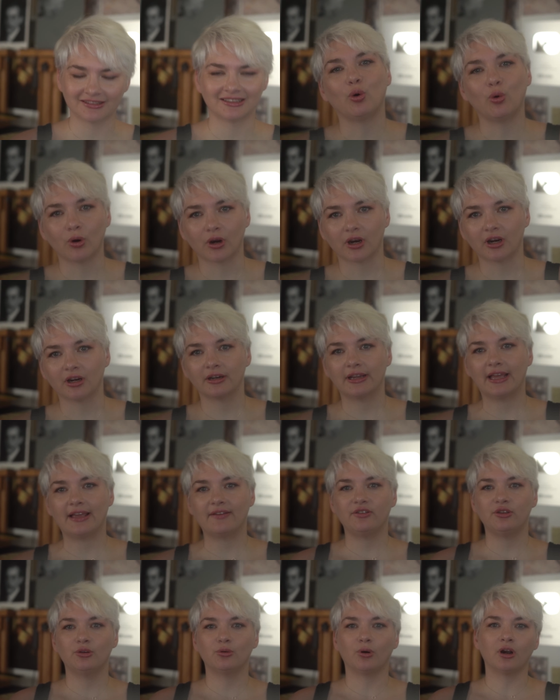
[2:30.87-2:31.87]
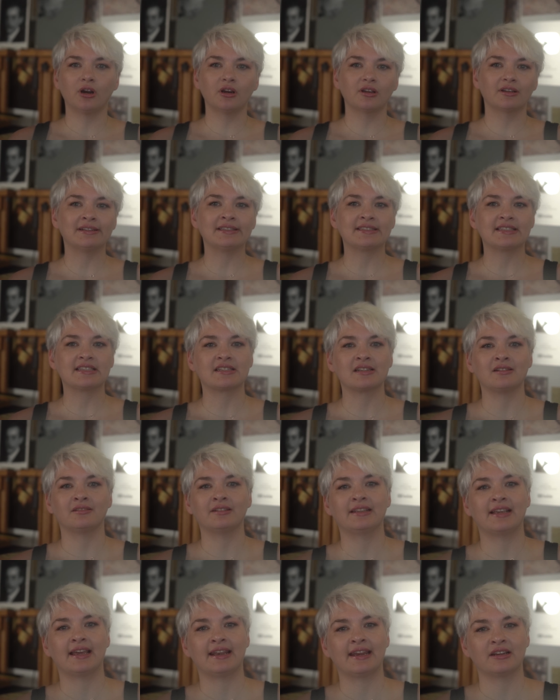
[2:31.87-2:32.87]
Or if you aren't
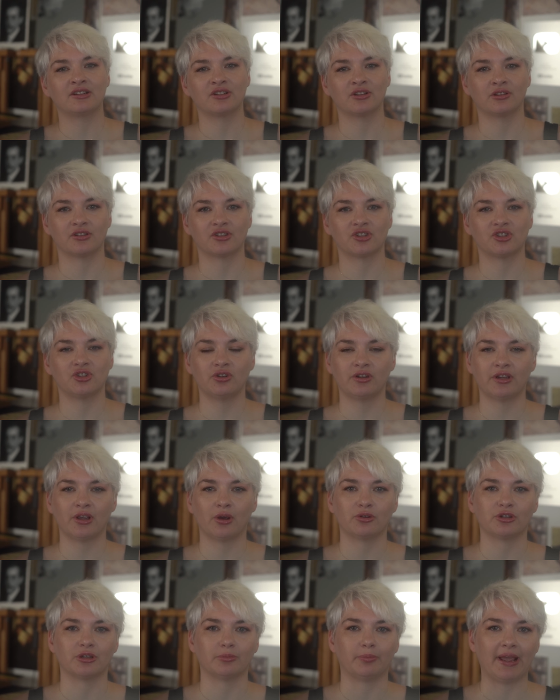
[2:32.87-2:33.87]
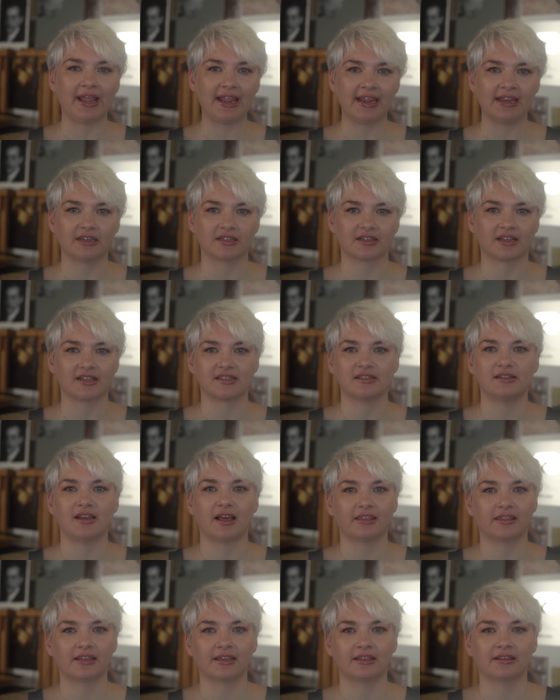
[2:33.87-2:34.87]
consistently getting to the studio to paint because
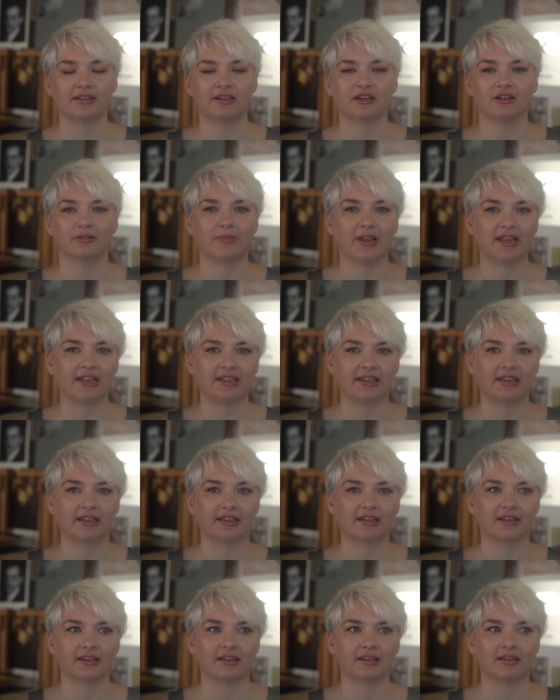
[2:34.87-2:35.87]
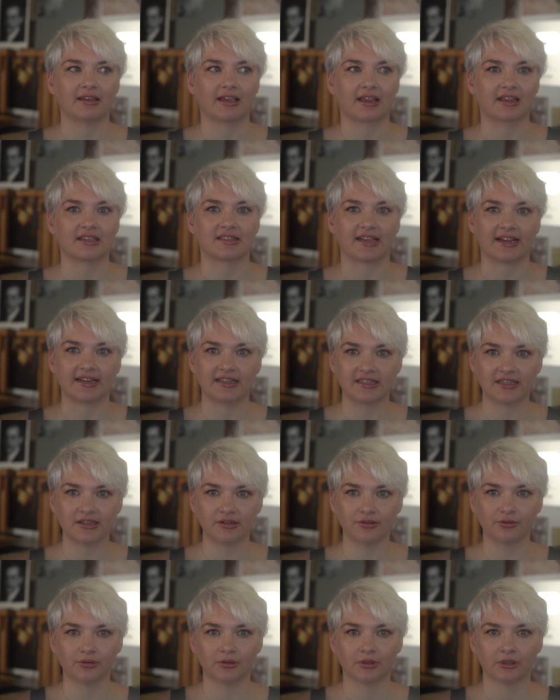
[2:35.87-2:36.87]
nothing that you're making excites
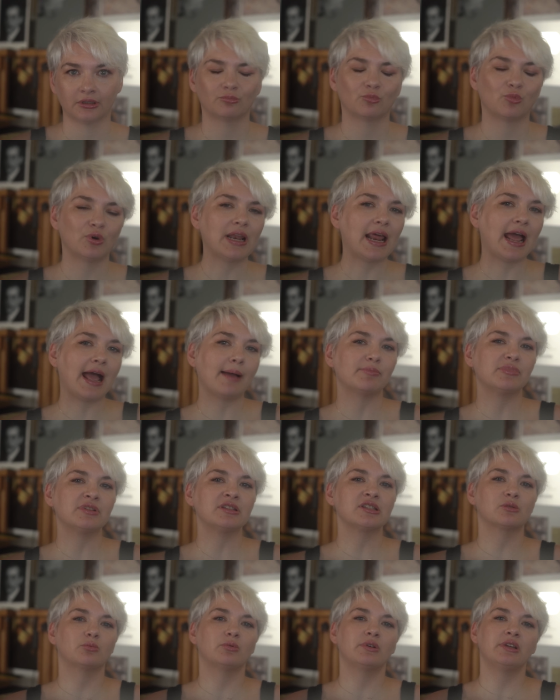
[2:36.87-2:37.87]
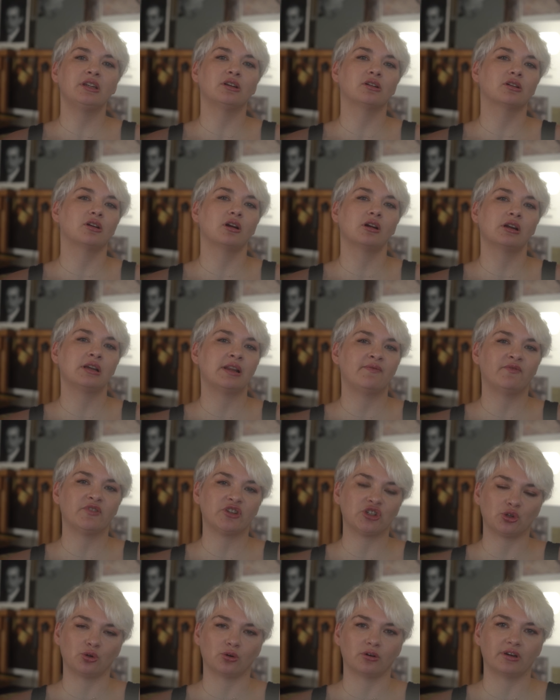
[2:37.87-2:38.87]
you, what happens when your current
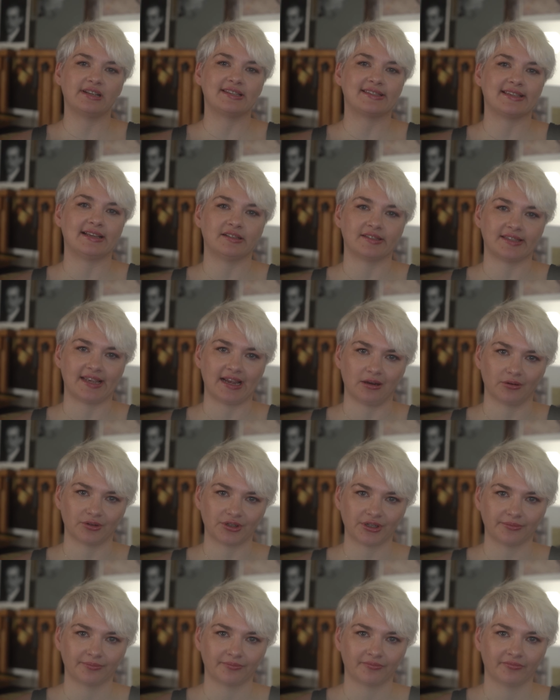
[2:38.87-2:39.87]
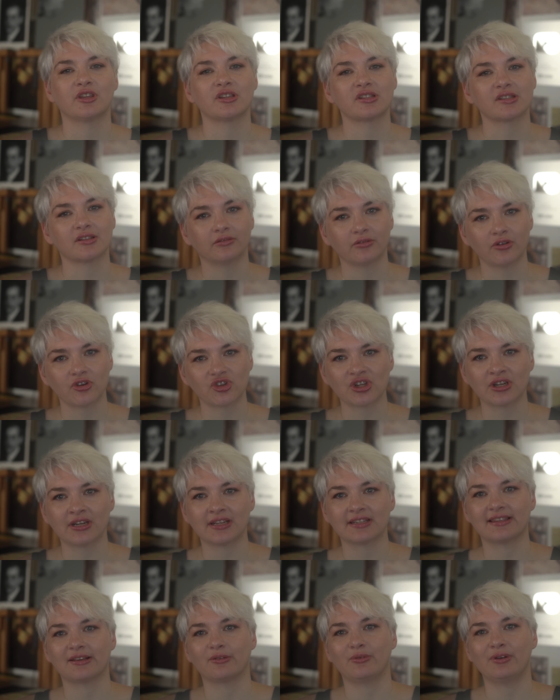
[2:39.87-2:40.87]
inventory sells out? The solution
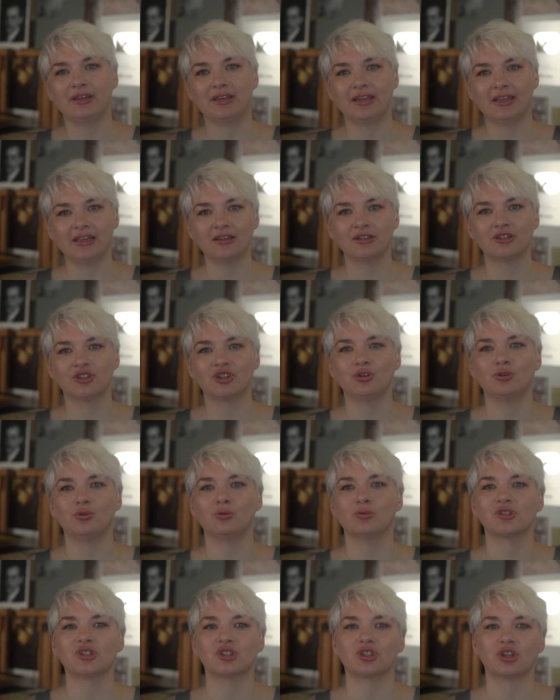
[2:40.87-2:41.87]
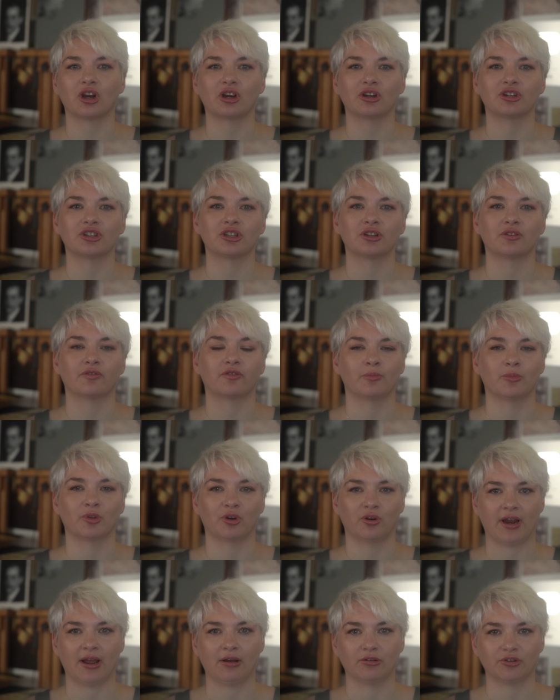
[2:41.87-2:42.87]
is that we need to start from the
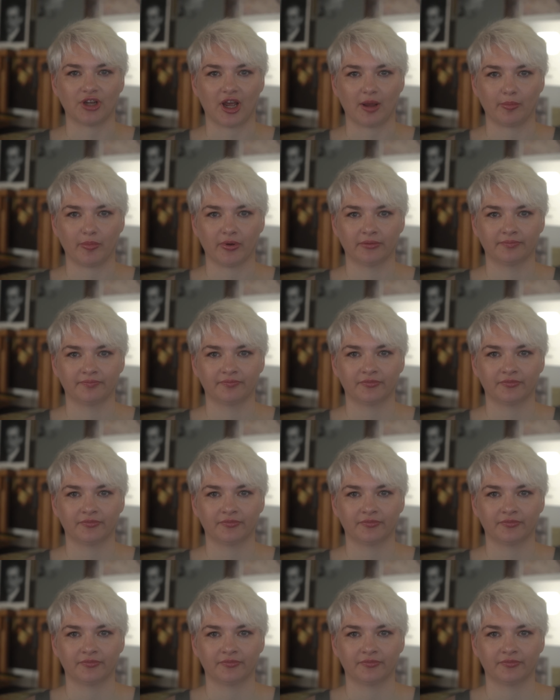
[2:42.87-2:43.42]
ground up.